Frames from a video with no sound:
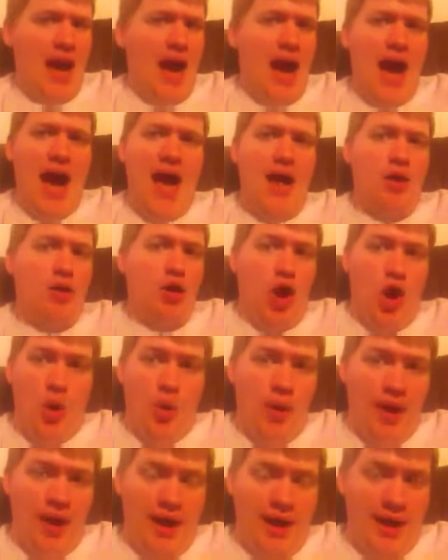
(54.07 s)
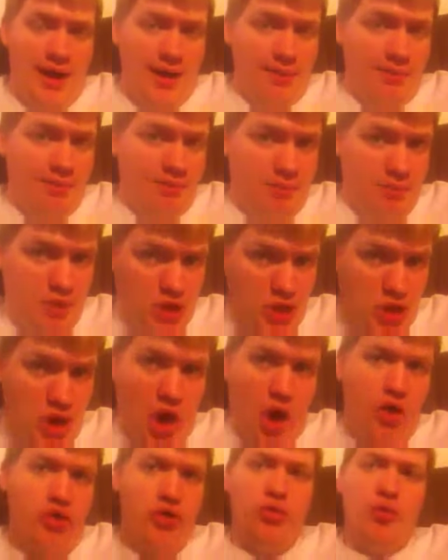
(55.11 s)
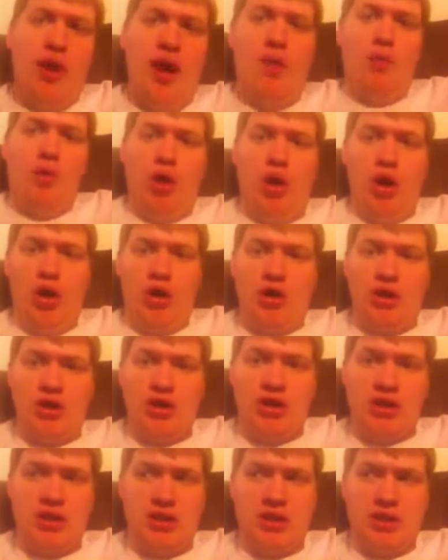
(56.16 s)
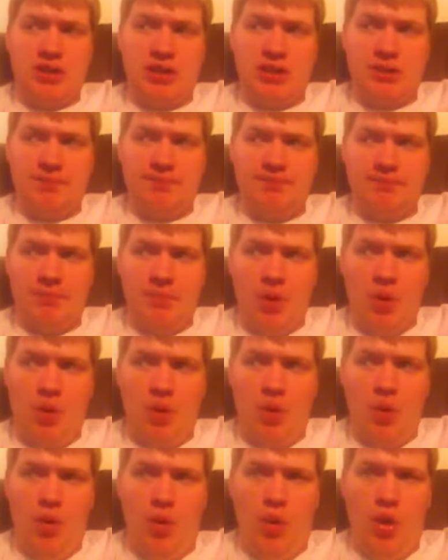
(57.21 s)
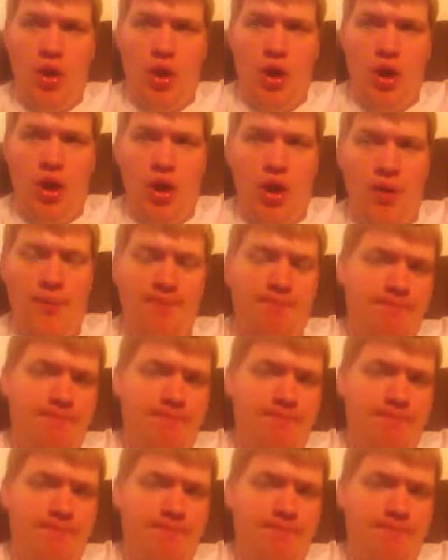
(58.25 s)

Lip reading: I don't know, Cartoon Network or